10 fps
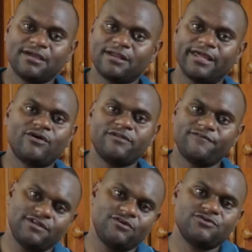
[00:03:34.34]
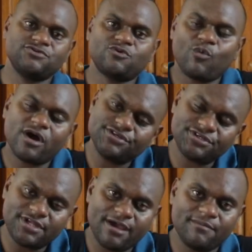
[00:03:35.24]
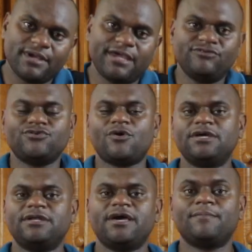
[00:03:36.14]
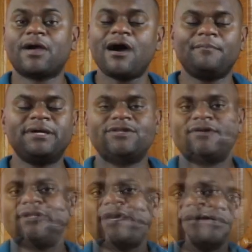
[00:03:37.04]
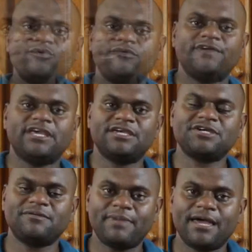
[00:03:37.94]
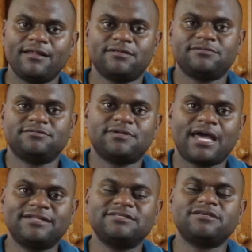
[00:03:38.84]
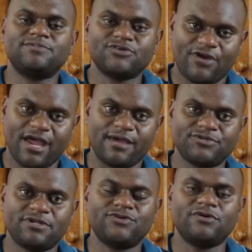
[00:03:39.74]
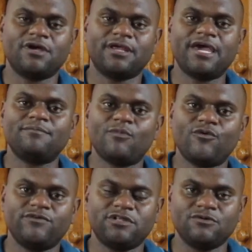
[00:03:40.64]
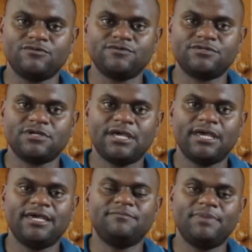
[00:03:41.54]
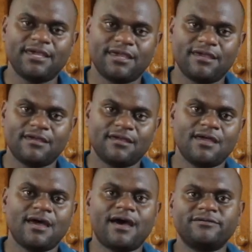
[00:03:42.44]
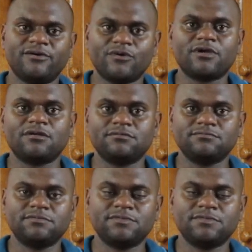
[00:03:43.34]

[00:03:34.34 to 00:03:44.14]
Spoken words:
Click on the videos, watch them, enjoy them, comment on them. Hit the notification bell and subscribe so that you can get more videos in baking and cooking.